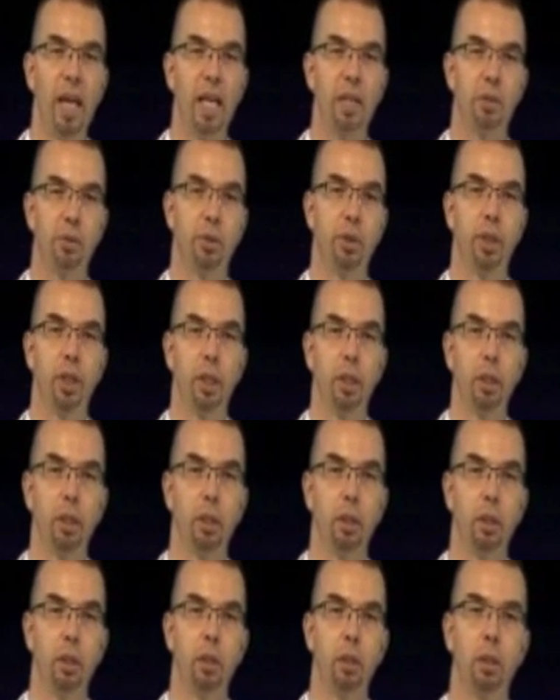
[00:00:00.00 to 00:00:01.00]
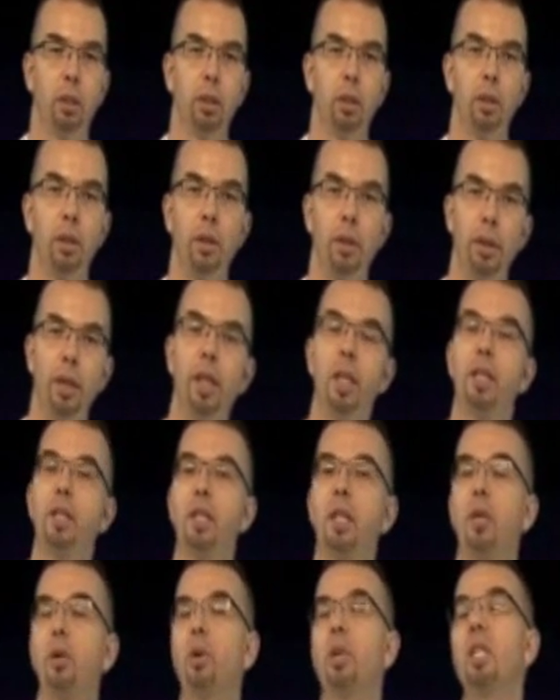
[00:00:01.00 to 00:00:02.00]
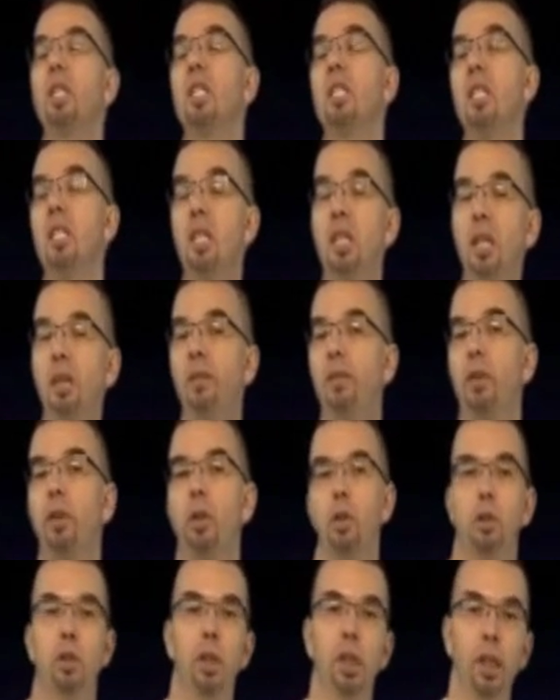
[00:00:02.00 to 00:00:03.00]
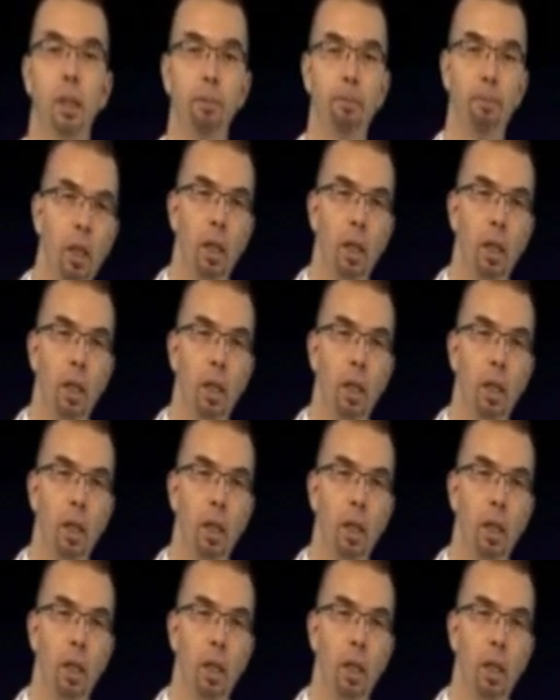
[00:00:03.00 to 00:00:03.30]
mastered it. This increases the difficulty.